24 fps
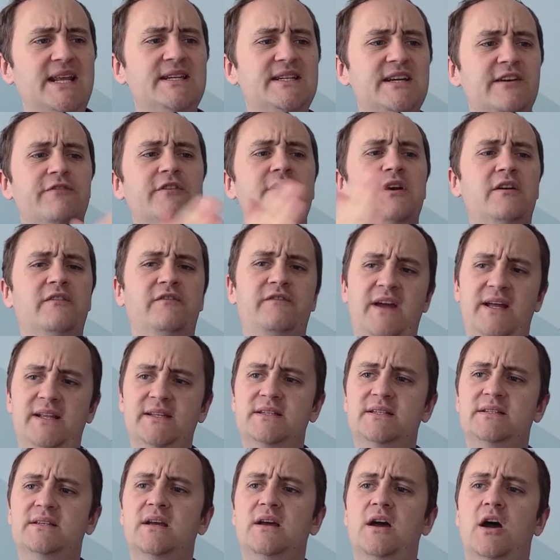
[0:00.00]
different
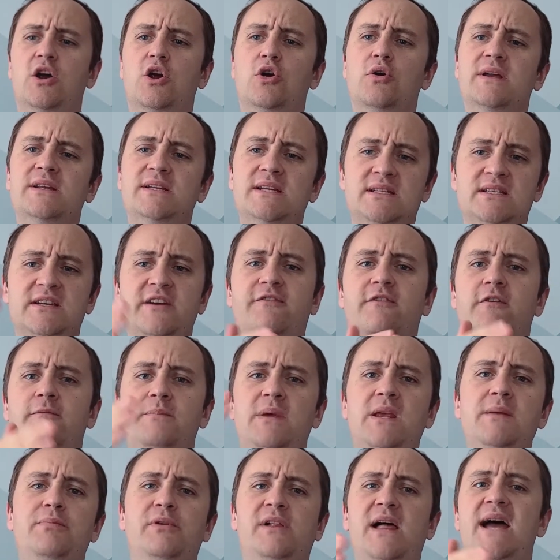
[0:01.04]
events occurring to different
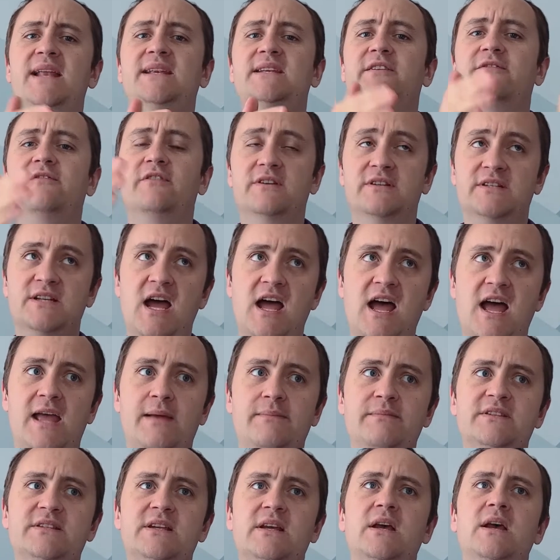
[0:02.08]
people at different
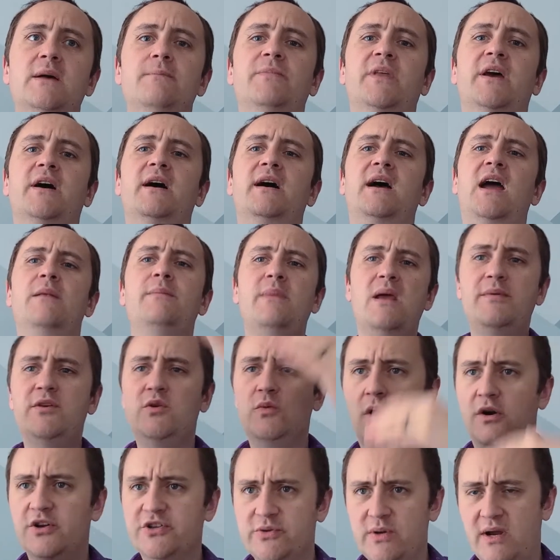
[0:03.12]
times, and maybe
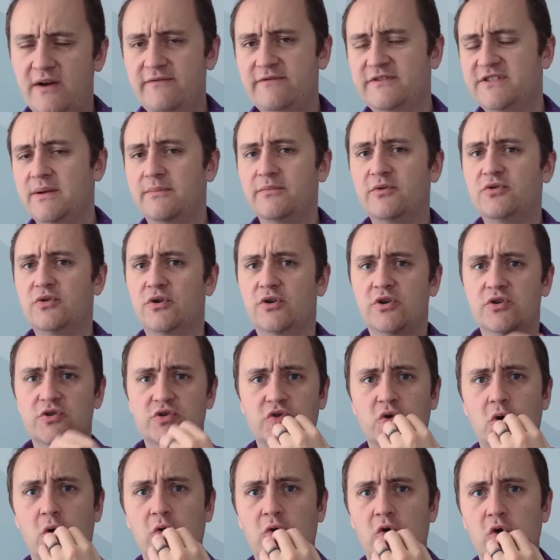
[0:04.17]
you also have some sort of
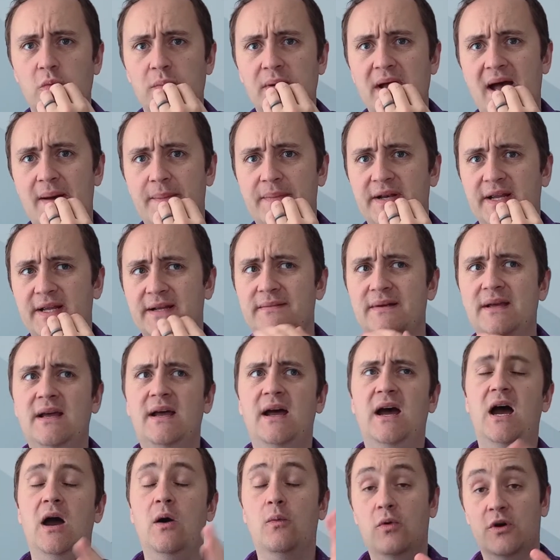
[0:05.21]
control group happening.
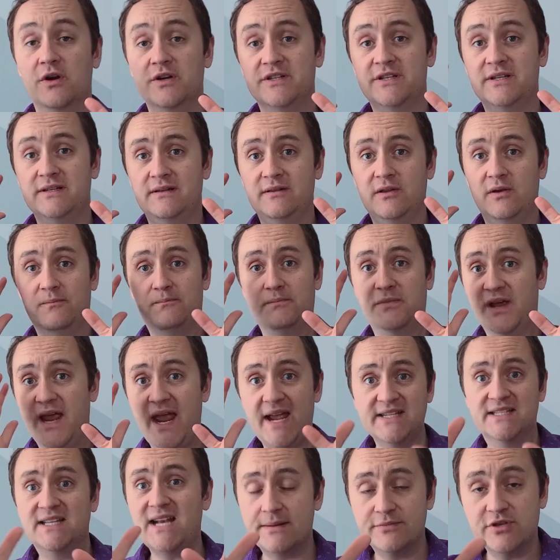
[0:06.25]
Whereas the
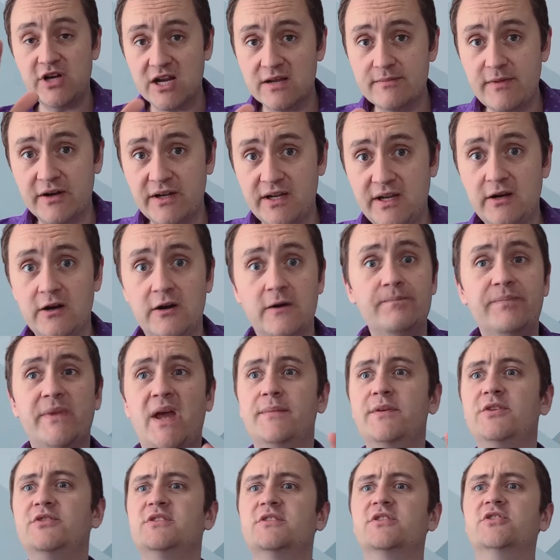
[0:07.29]
case that I'm talking about here,
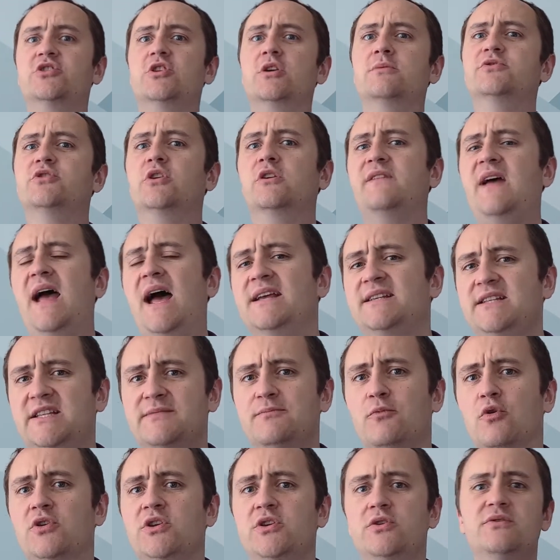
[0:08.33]
I'm using the term sort of as it's
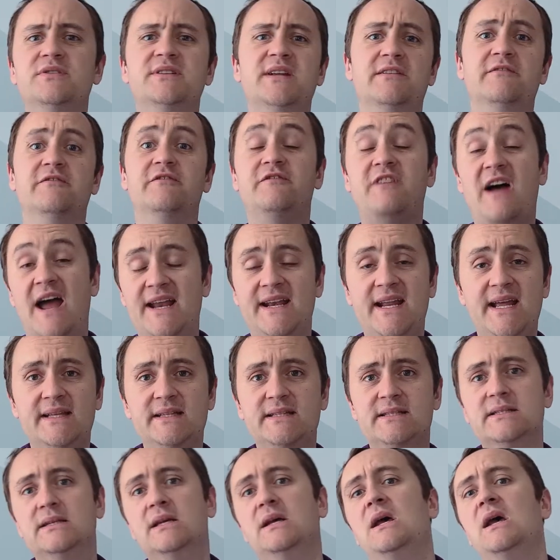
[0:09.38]
more used in
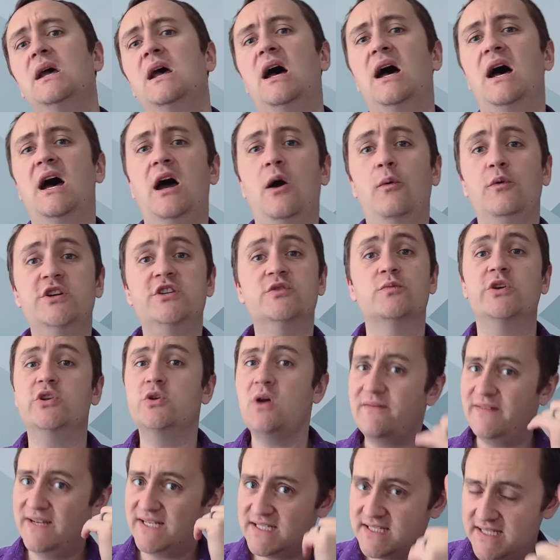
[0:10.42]
finance, which is where you
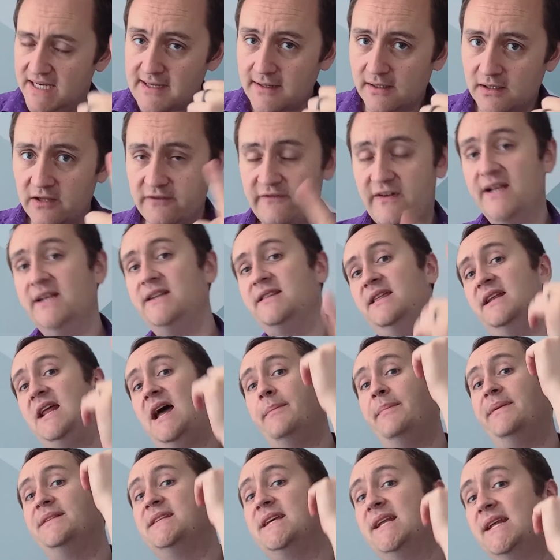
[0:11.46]
have a single event that
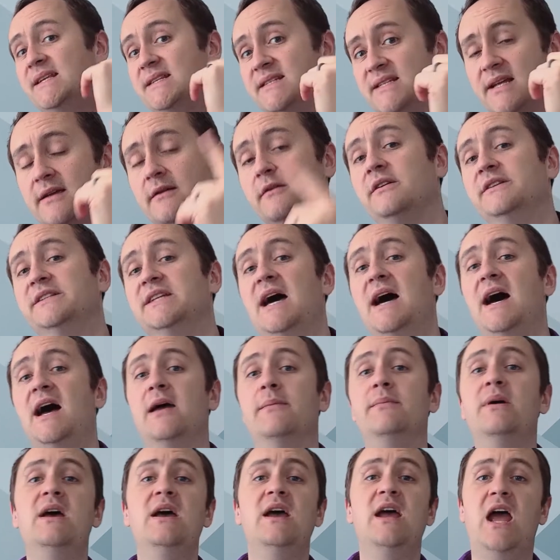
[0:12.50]
happens at a single
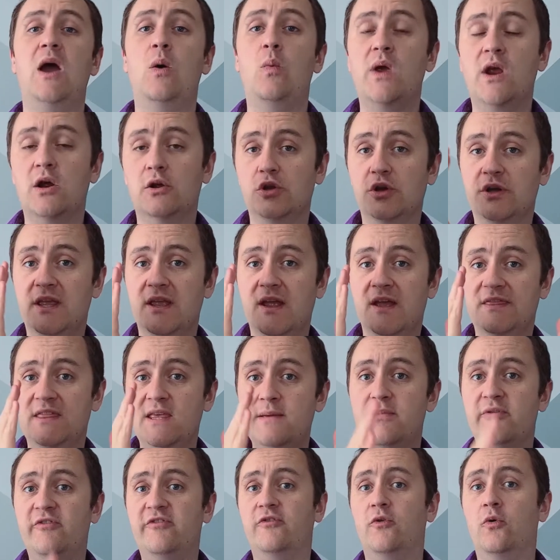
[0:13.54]
time, and we are looking at the
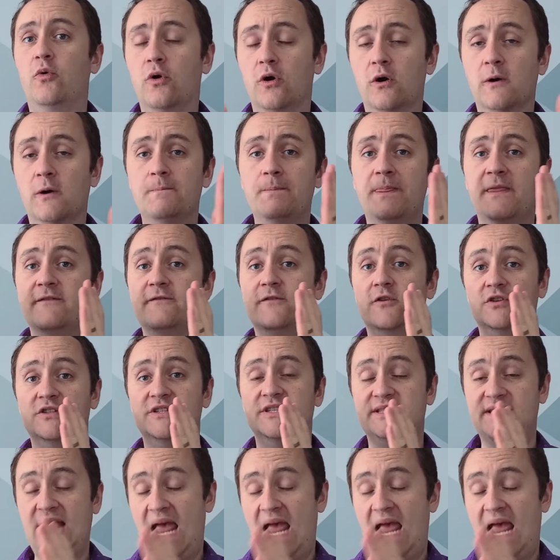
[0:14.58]
before versus